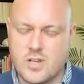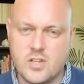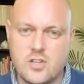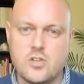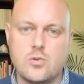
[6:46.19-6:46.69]

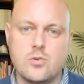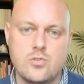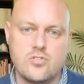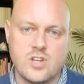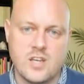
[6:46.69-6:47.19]
creating
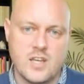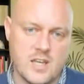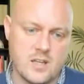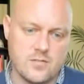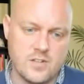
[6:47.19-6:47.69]
huge
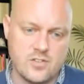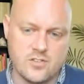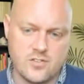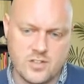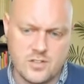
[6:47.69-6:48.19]

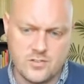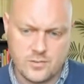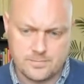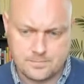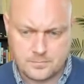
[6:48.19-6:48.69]

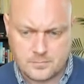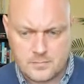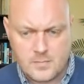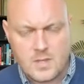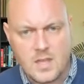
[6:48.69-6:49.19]
inefficiencies.
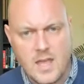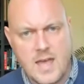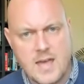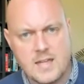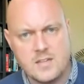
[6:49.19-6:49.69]

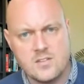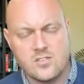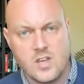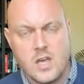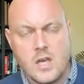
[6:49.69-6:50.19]

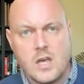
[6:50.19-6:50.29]
And